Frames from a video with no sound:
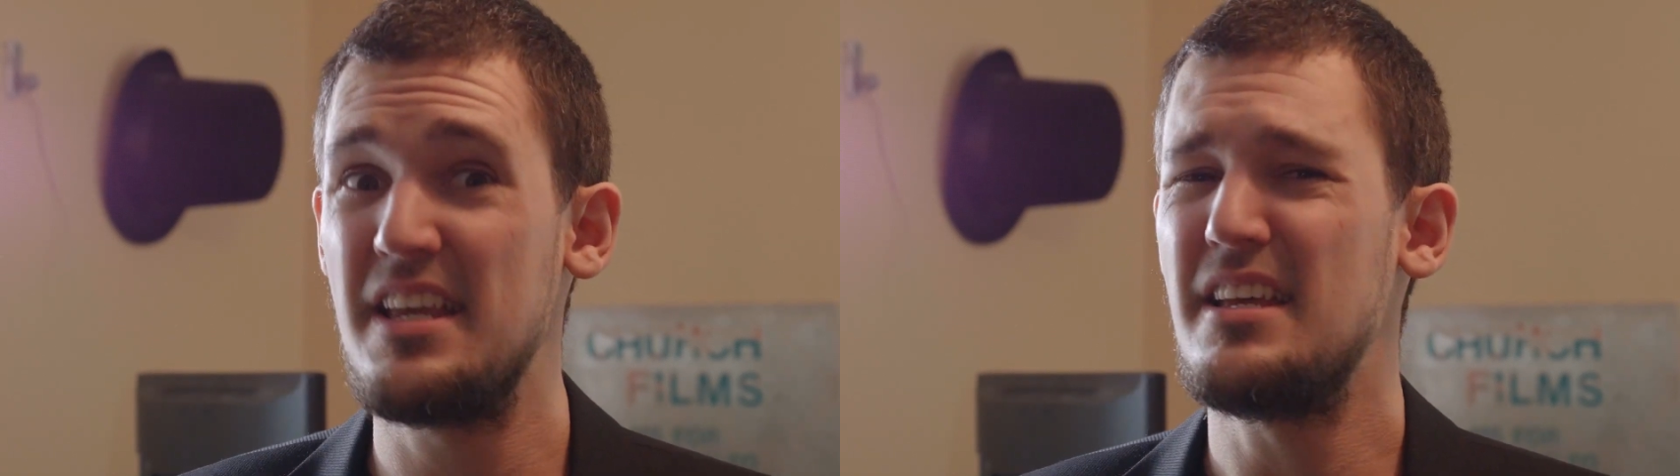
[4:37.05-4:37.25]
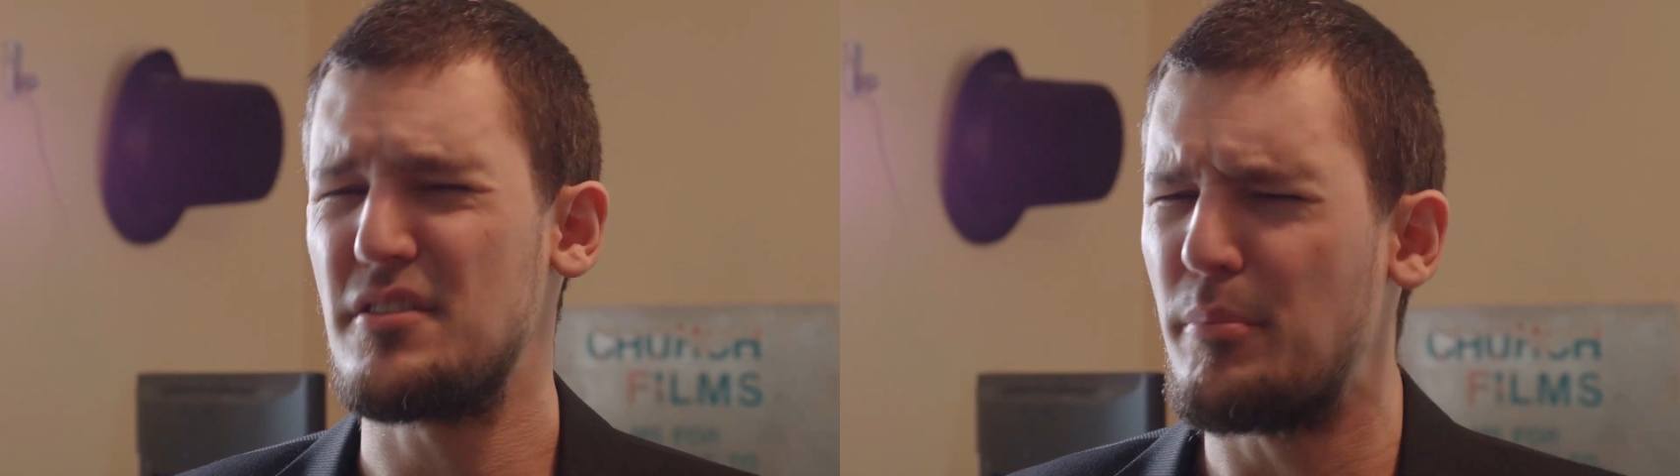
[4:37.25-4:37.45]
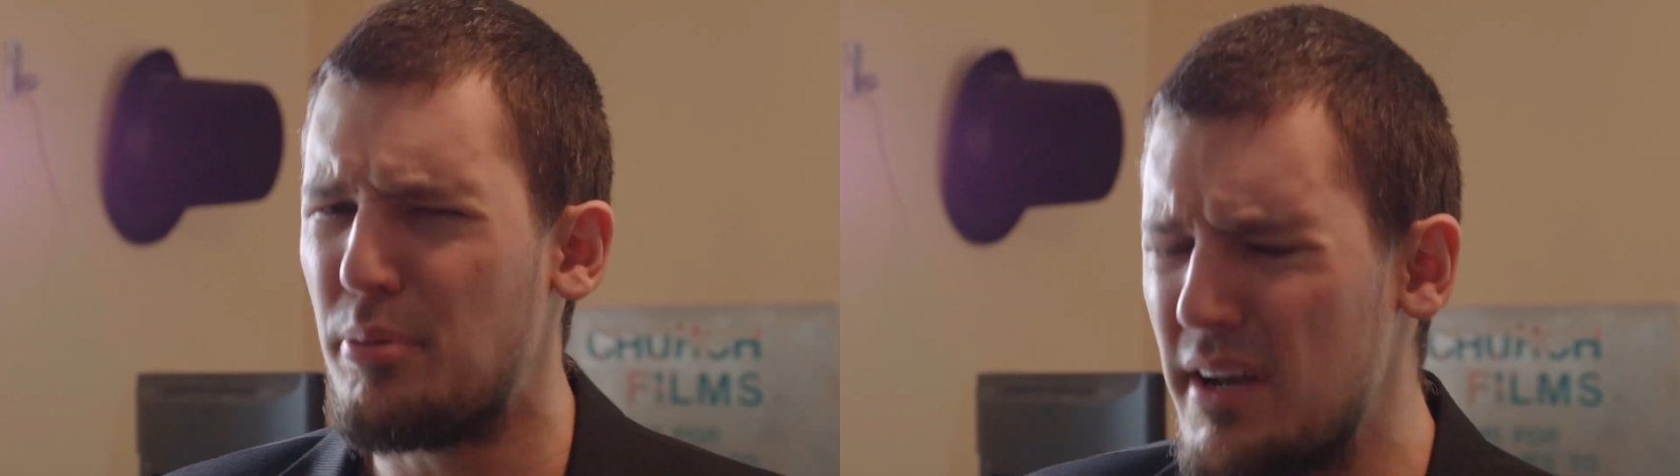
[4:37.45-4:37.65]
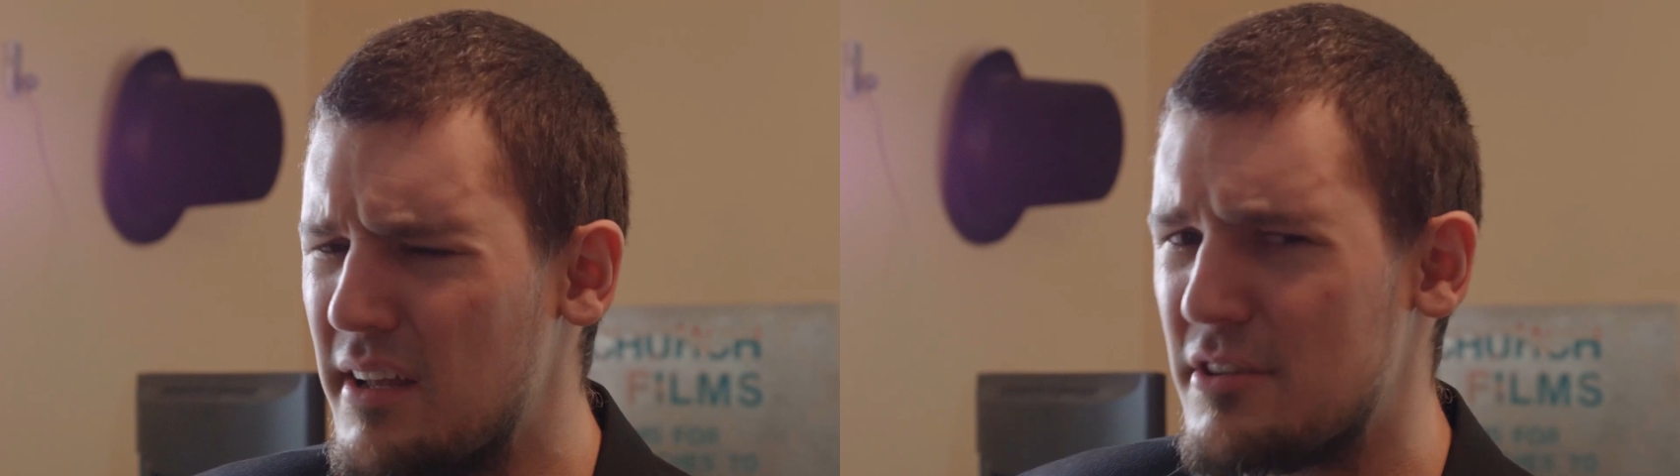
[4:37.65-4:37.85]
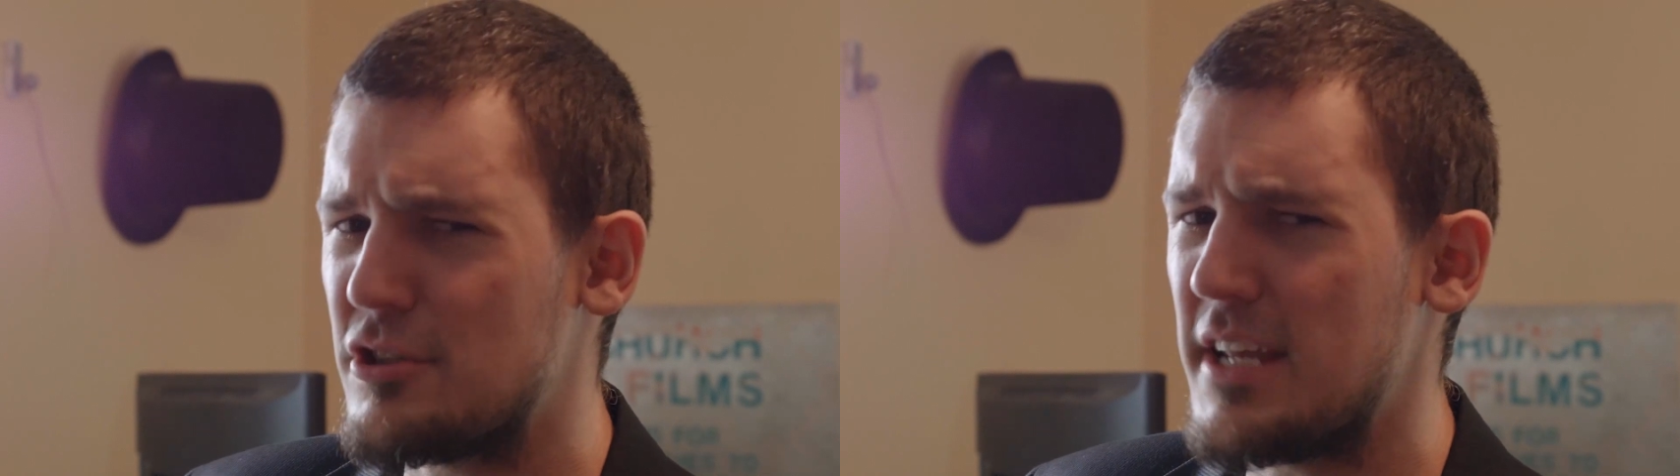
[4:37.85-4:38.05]
there's a pretty
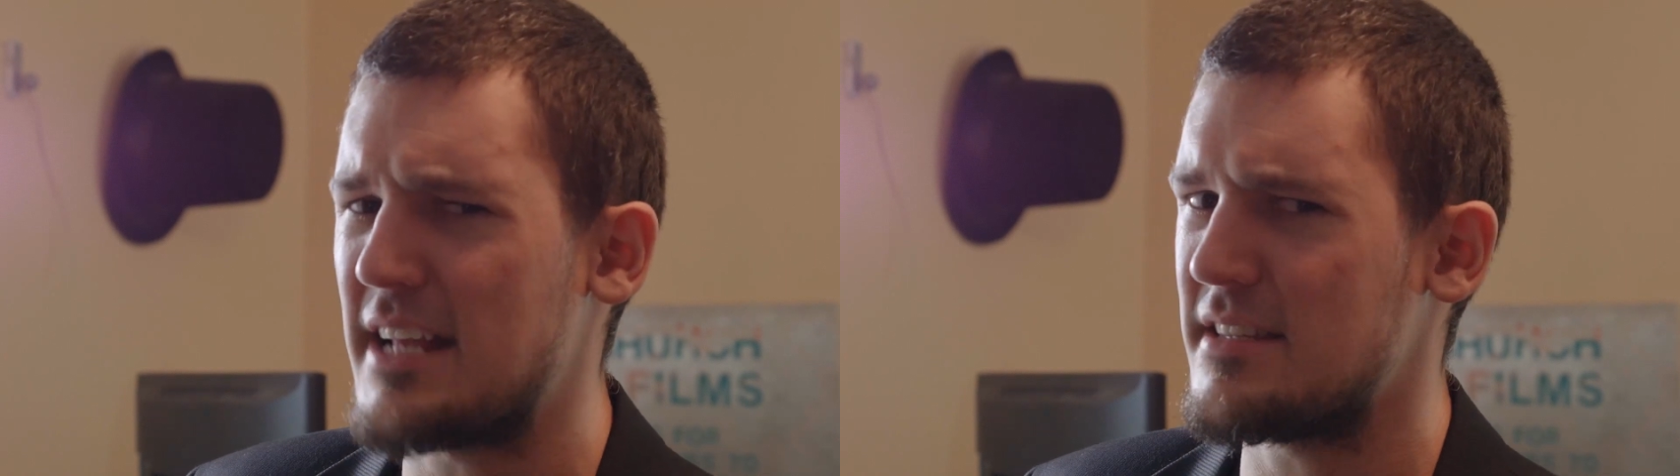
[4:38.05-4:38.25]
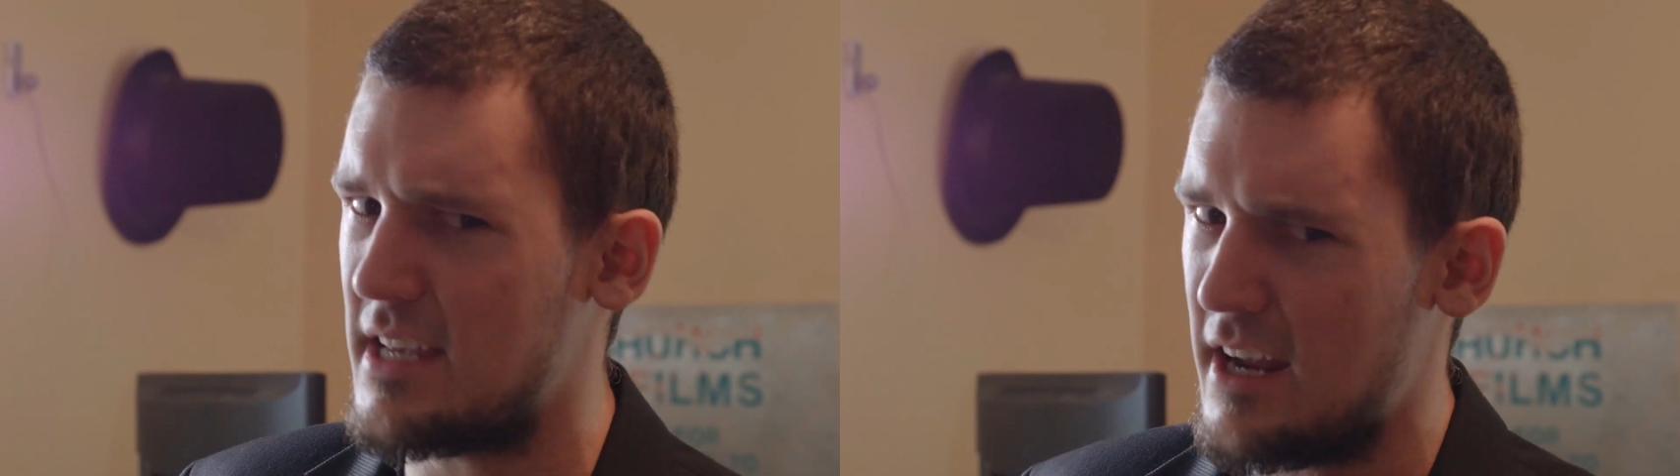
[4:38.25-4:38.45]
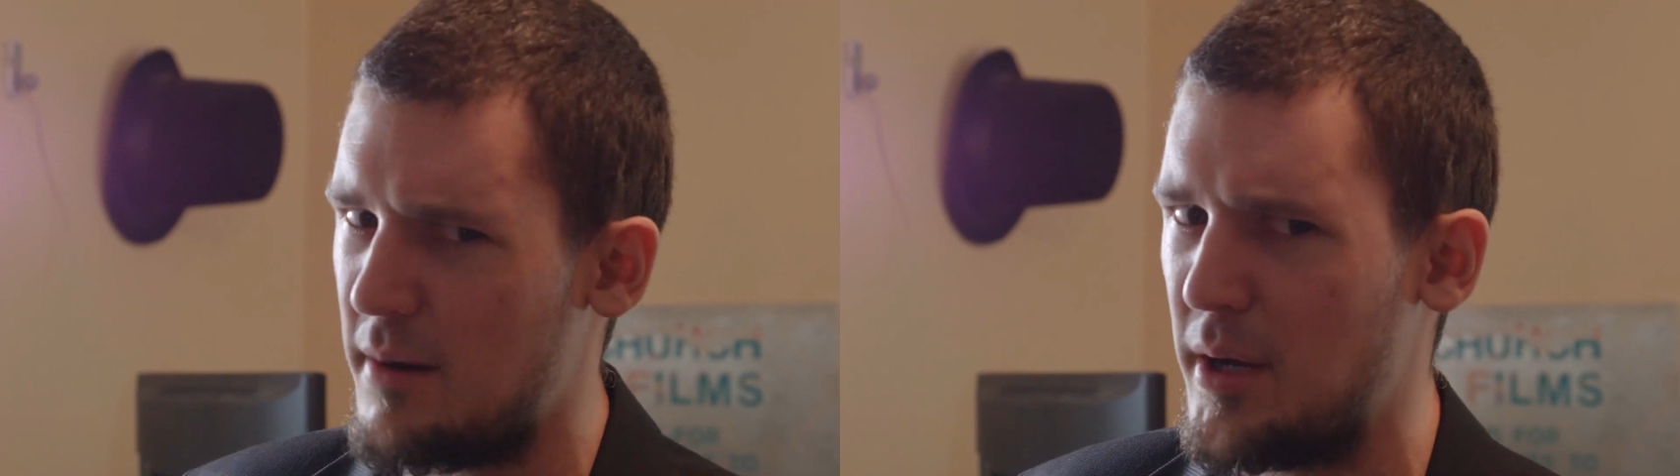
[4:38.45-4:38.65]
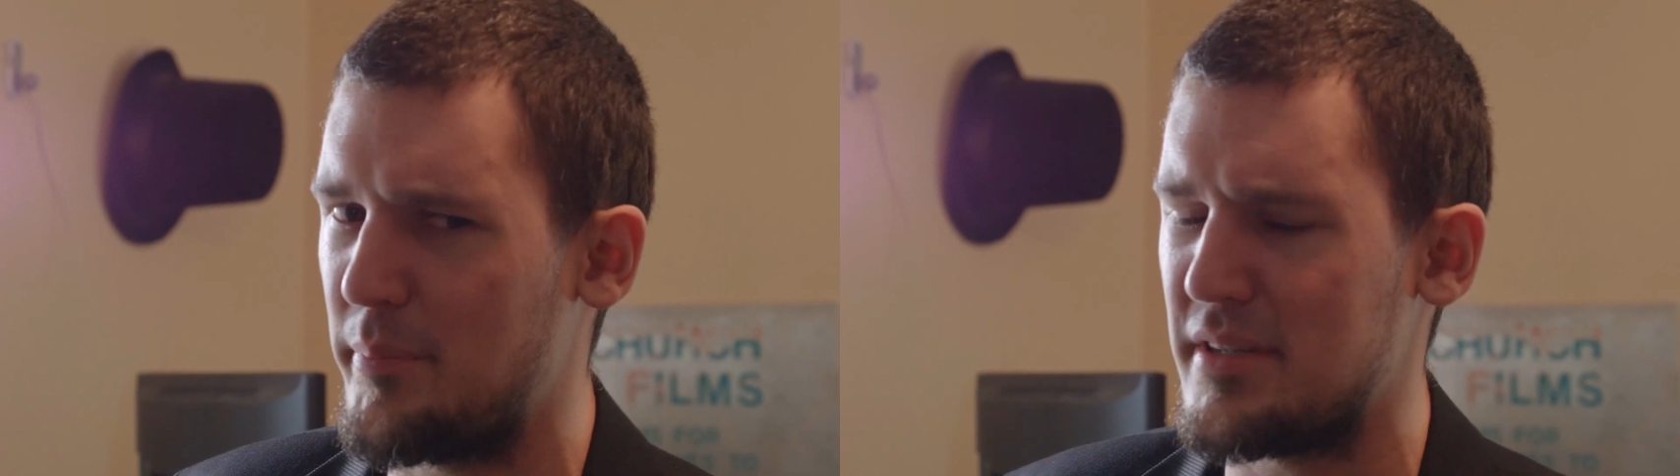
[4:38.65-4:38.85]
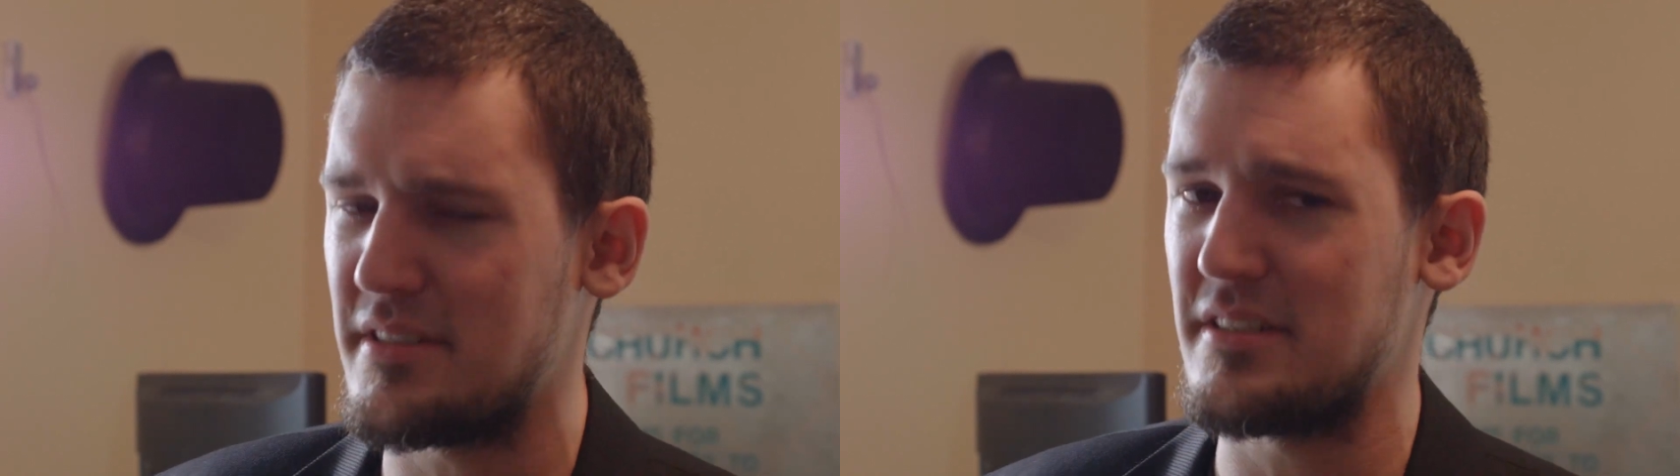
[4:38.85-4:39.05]
good chance they care about
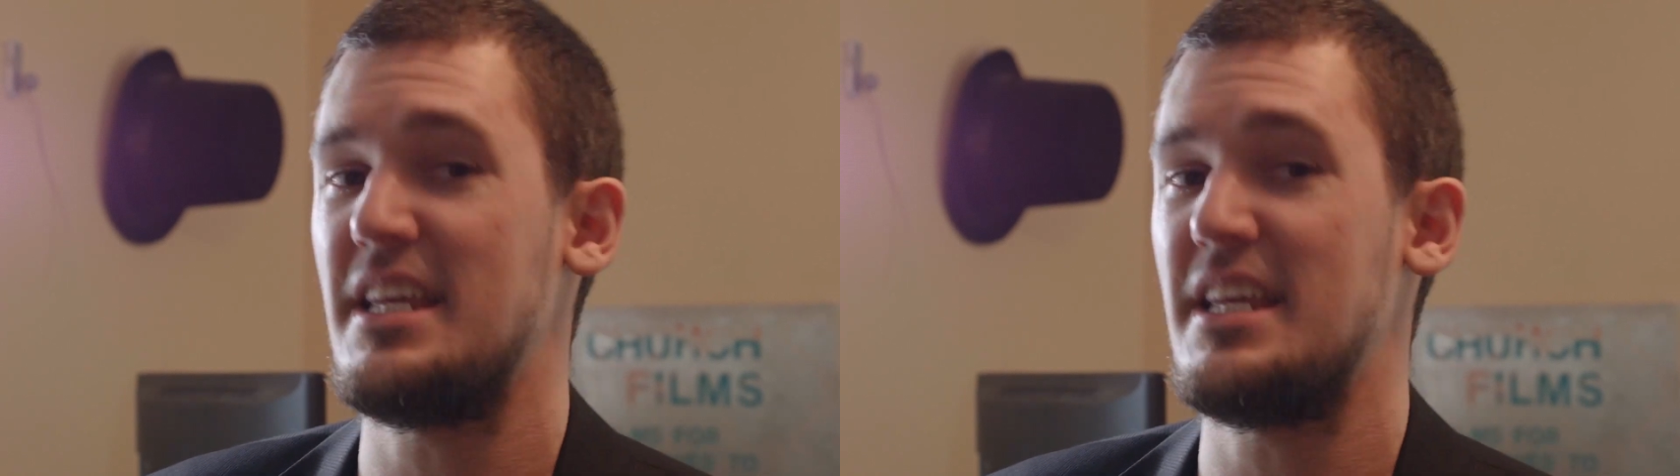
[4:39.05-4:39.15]
business.